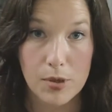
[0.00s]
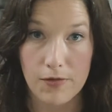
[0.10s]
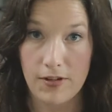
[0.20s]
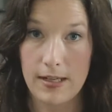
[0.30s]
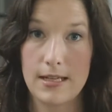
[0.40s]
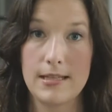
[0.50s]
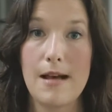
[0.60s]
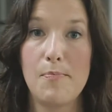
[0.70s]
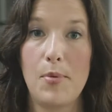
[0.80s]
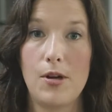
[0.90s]
Perfect
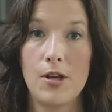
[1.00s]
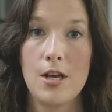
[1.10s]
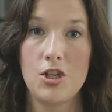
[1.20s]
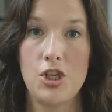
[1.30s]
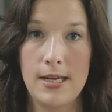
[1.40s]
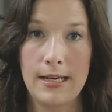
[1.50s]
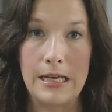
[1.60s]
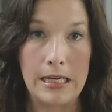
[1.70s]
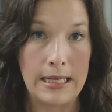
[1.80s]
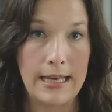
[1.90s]
example. She
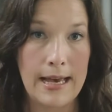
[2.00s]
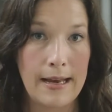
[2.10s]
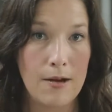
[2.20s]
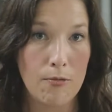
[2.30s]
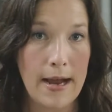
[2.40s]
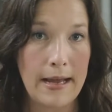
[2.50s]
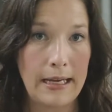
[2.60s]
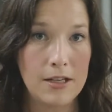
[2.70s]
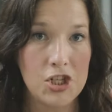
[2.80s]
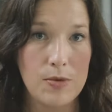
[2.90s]
didn't get it right.